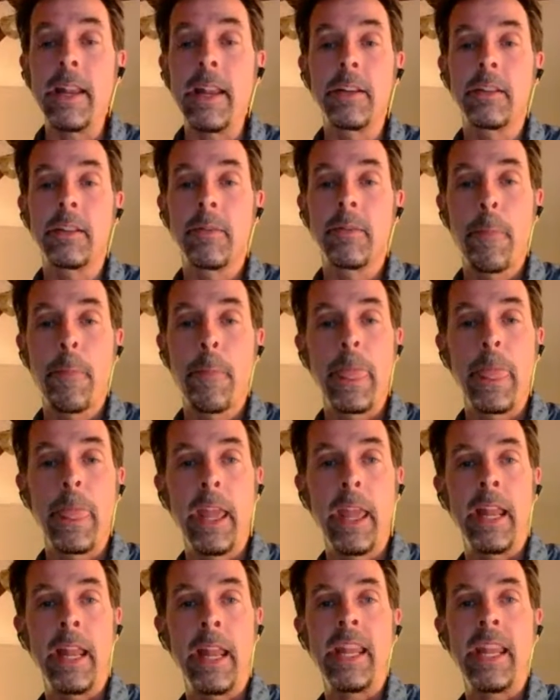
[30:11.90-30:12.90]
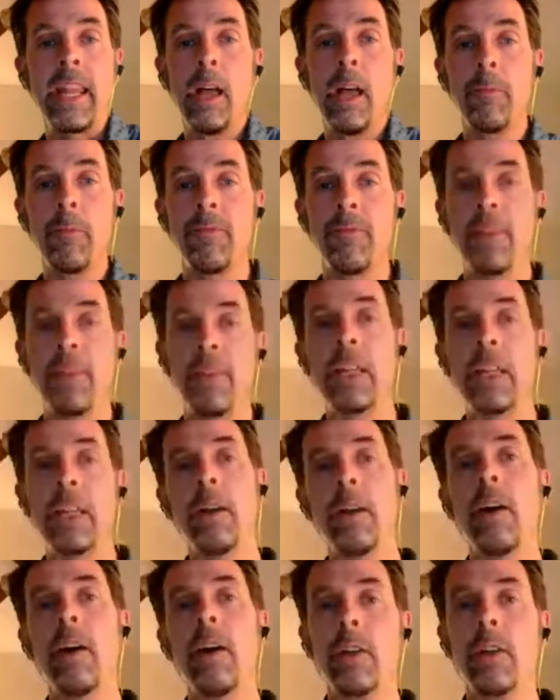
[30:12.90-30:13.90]
and help
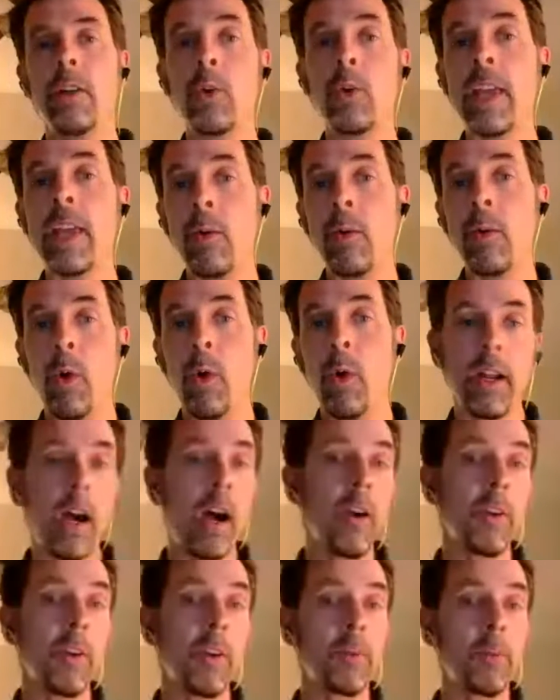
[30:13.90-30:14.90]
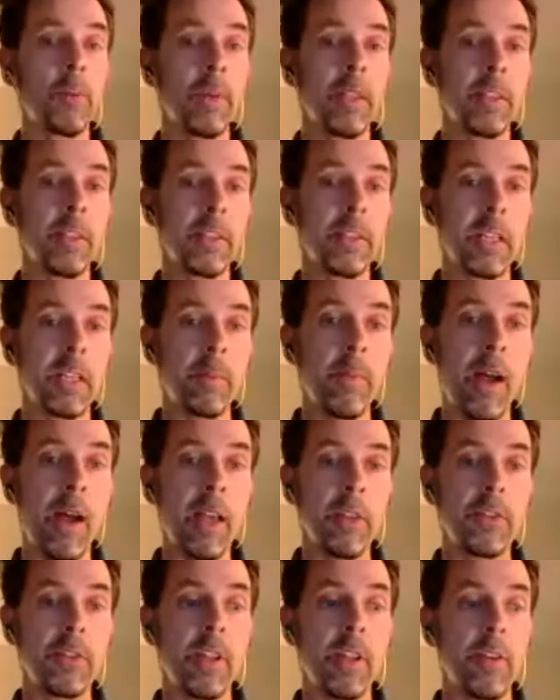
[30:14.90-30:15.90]
figure out, okay, what are the
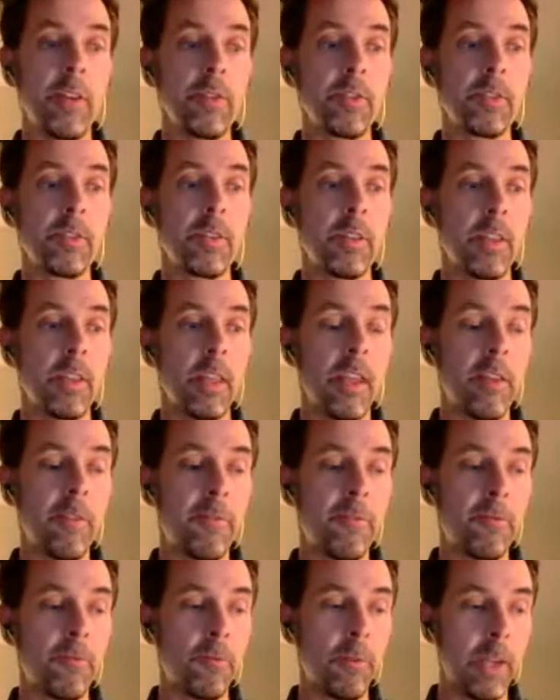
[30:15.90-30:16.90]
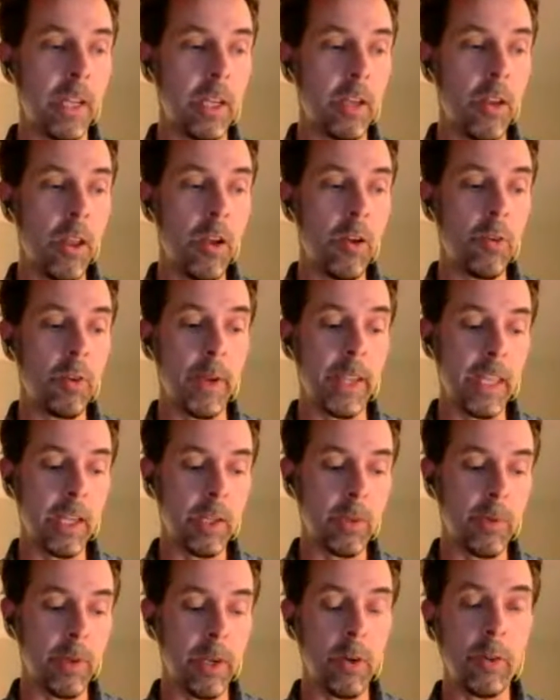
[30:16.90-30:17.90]
realistic milestones? If we know
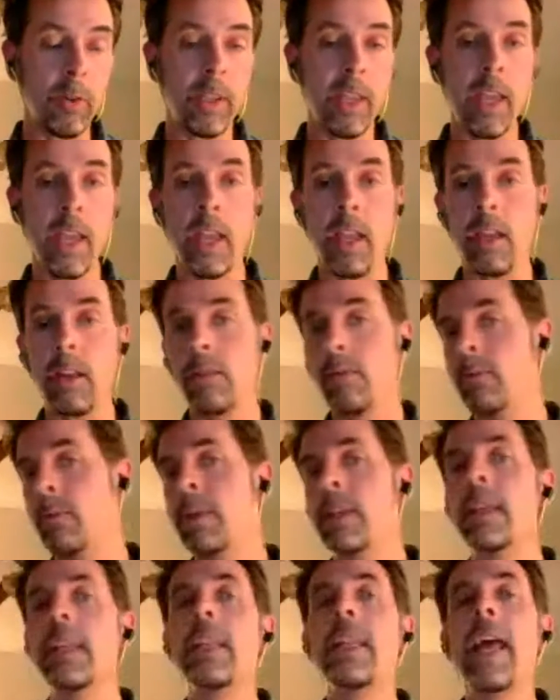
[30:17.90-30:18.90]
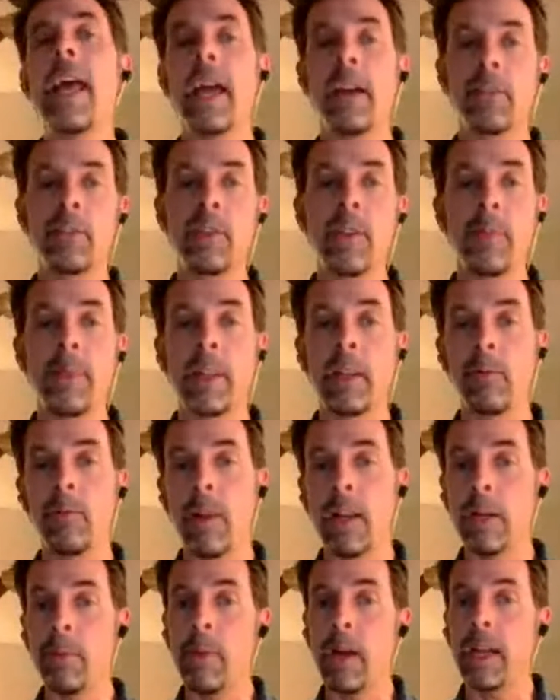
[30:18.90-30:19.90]
going into it, okay, we need to have something
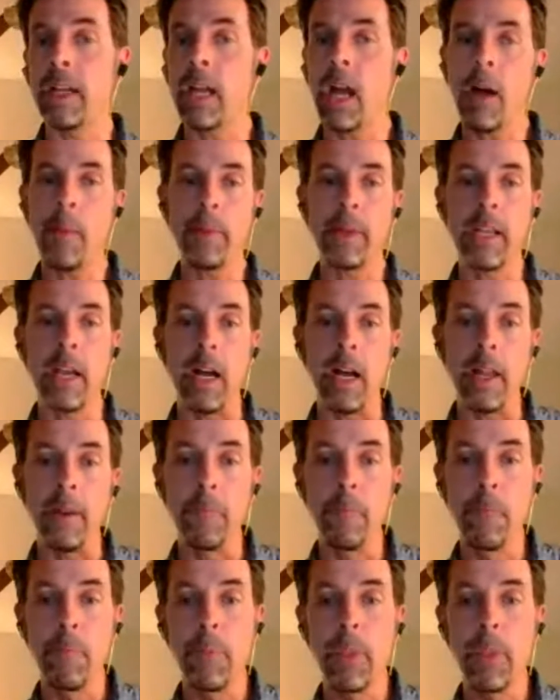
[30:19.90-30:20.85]
ready by Comic-Con,